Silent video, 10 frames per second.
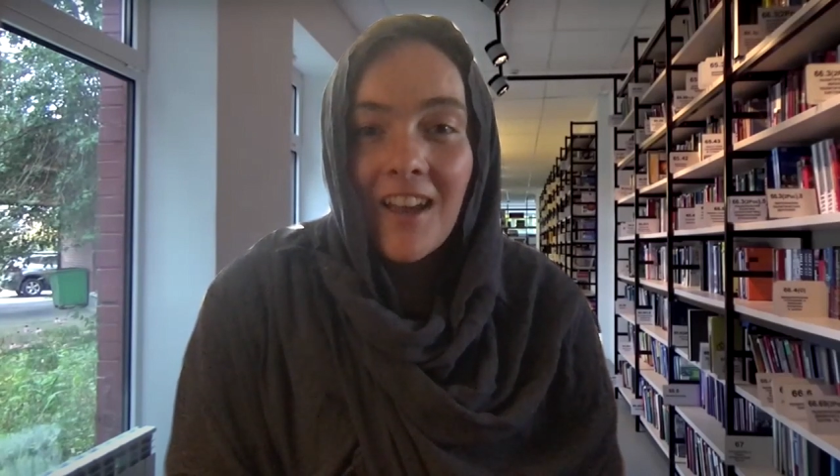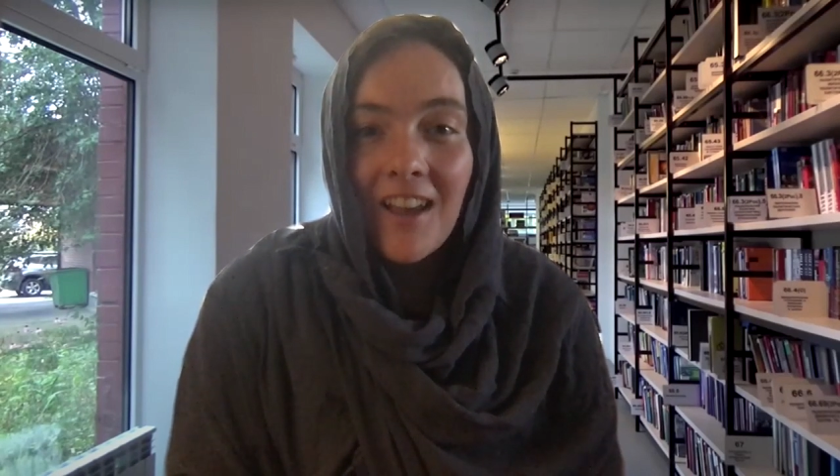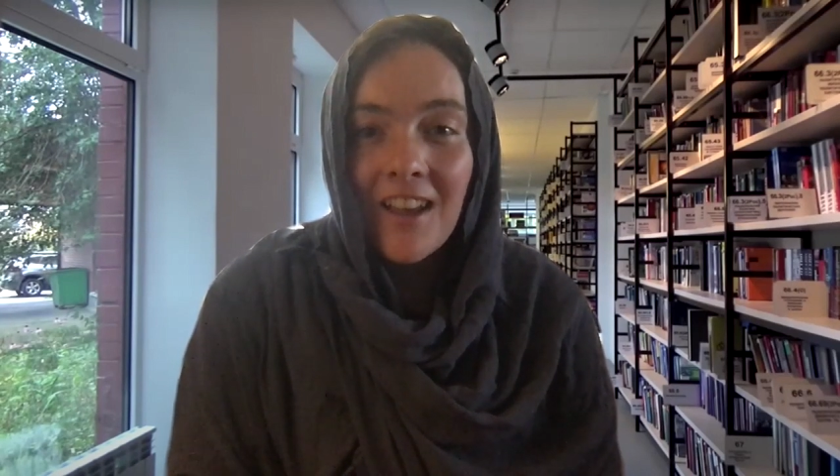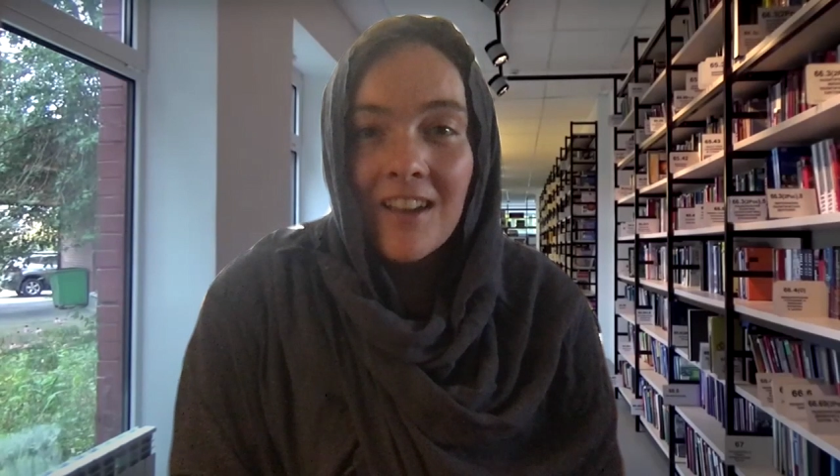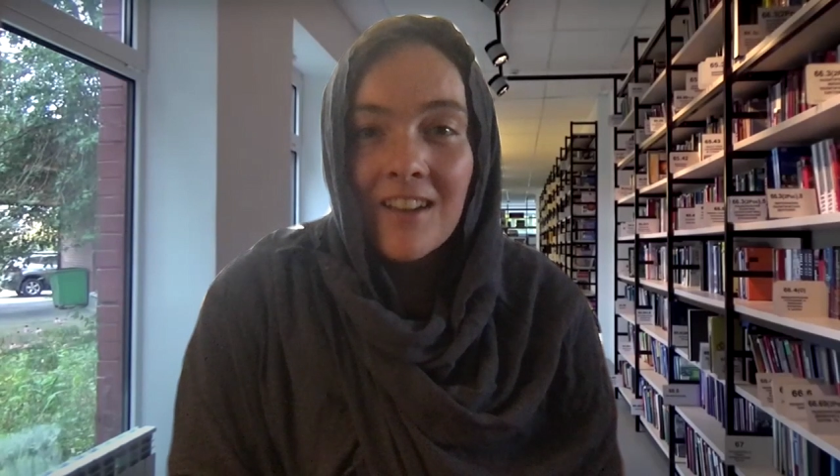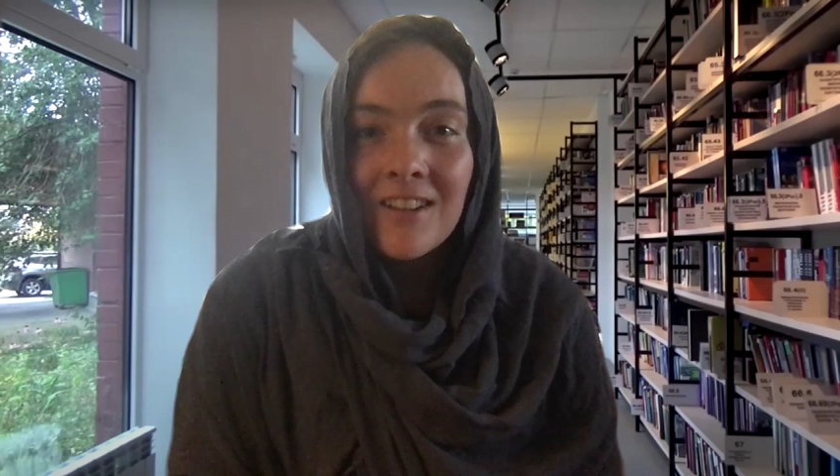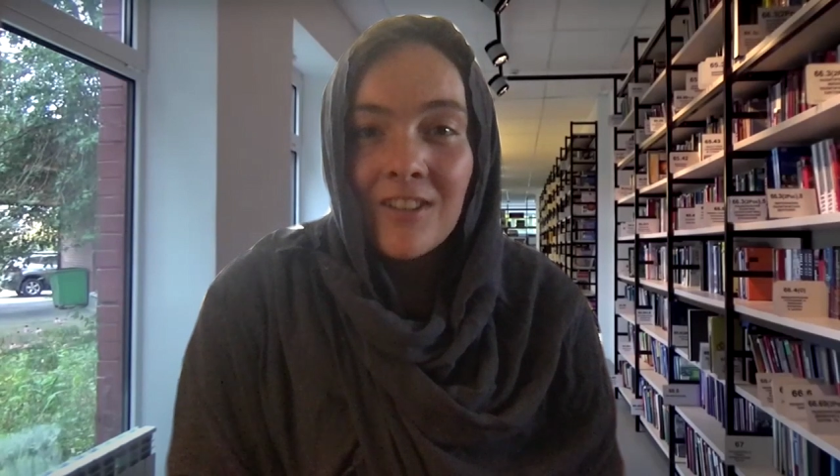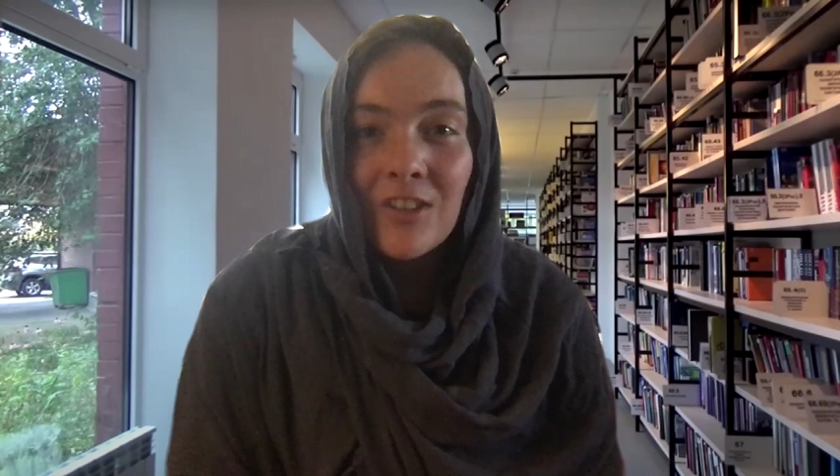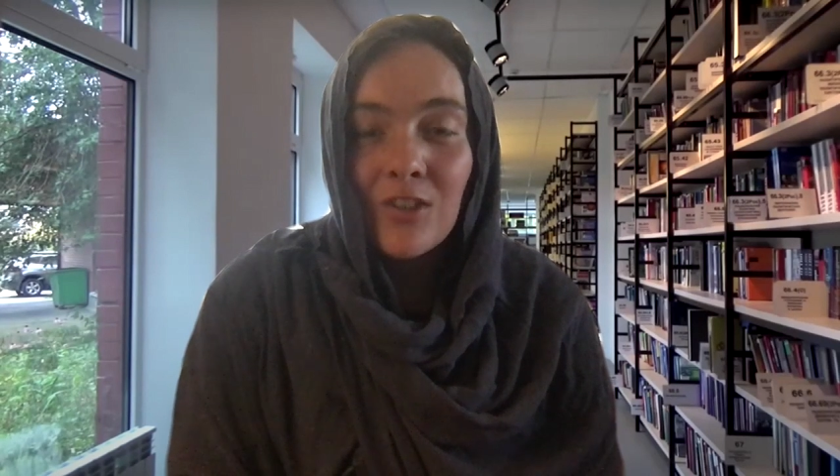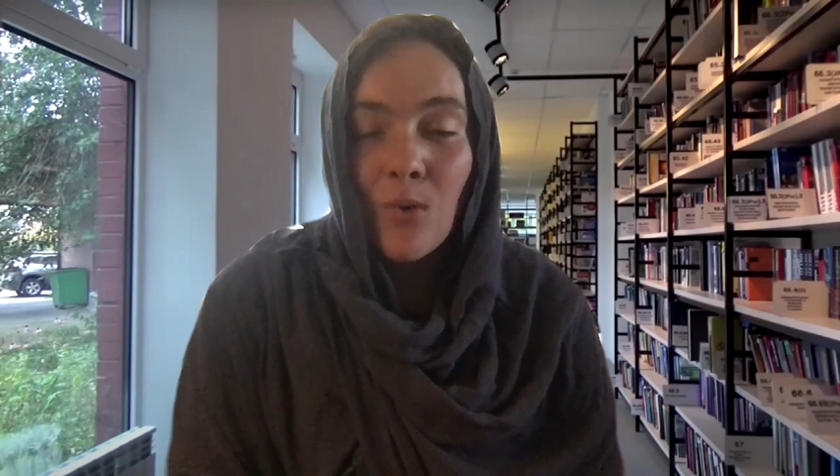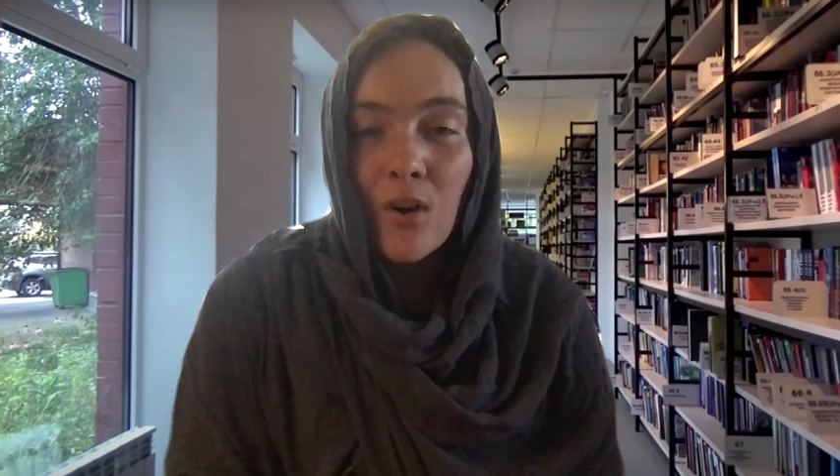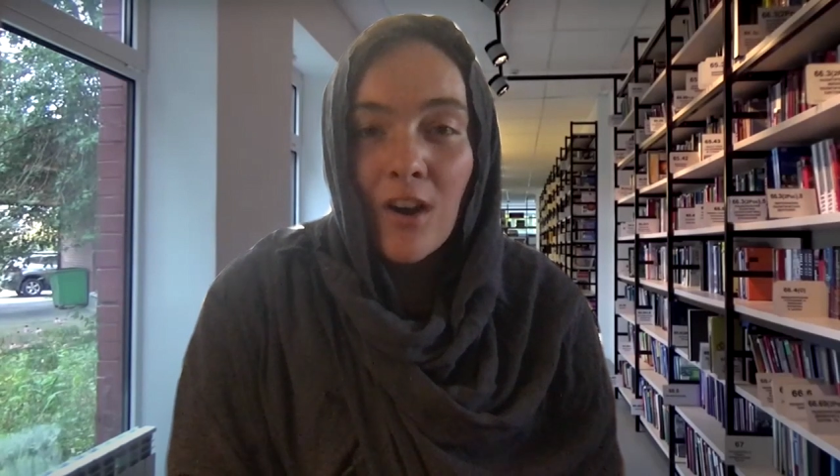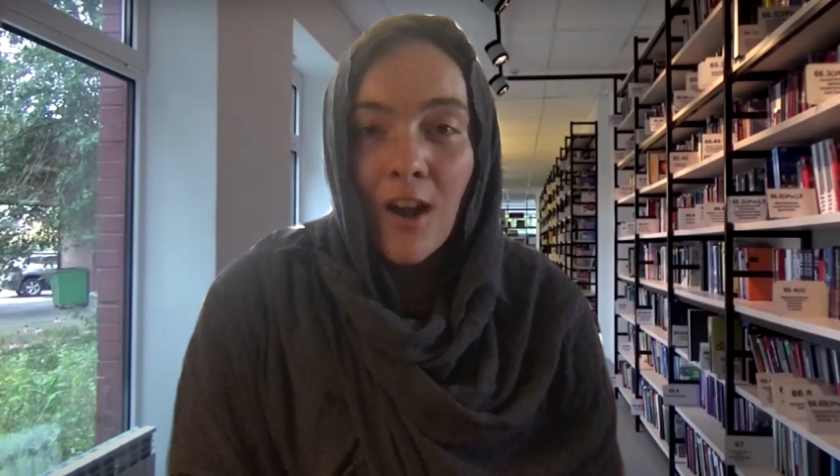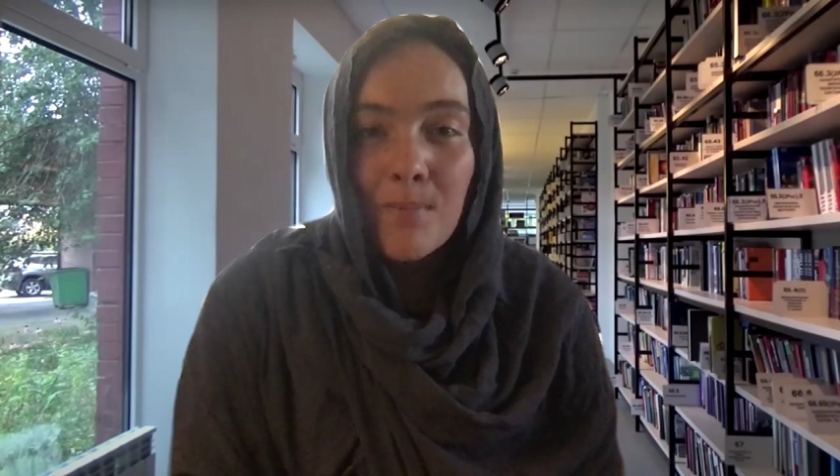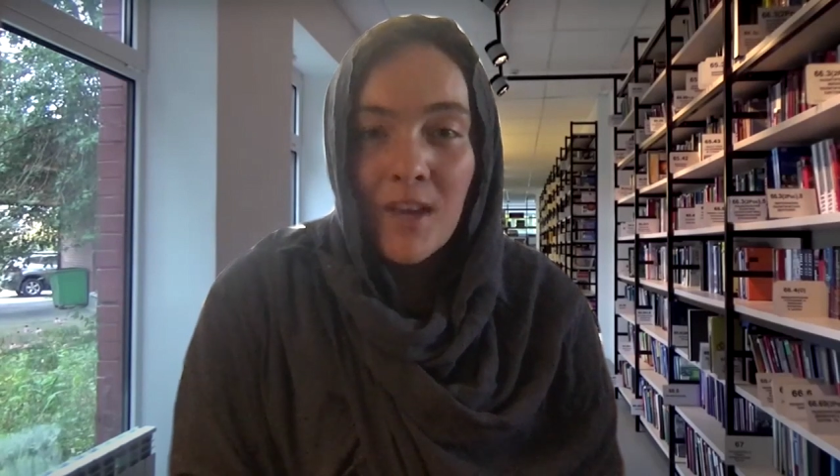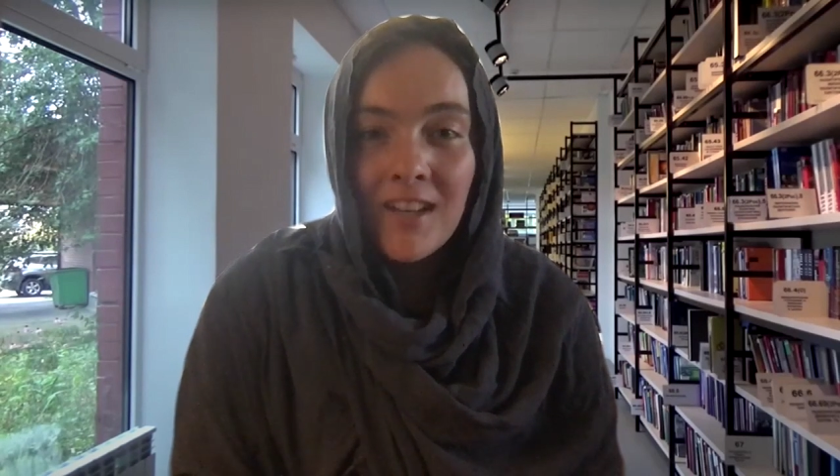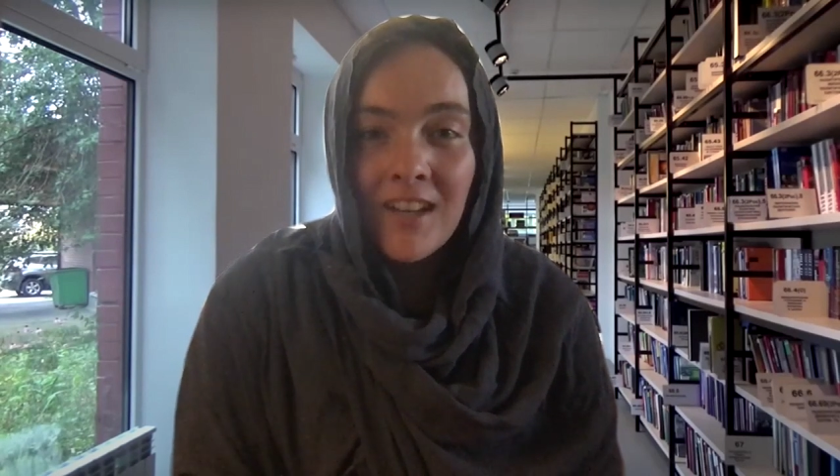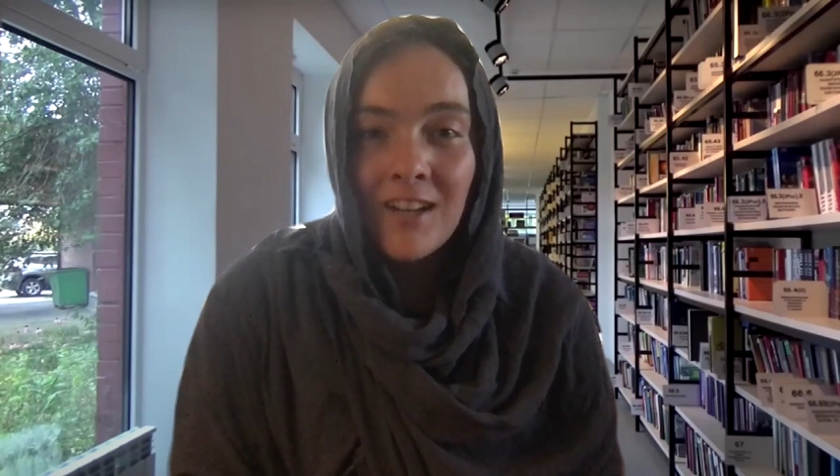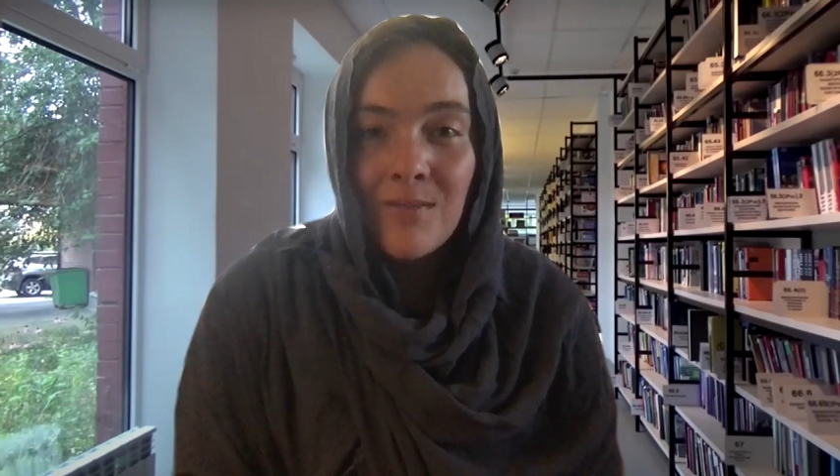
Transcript: and your opinion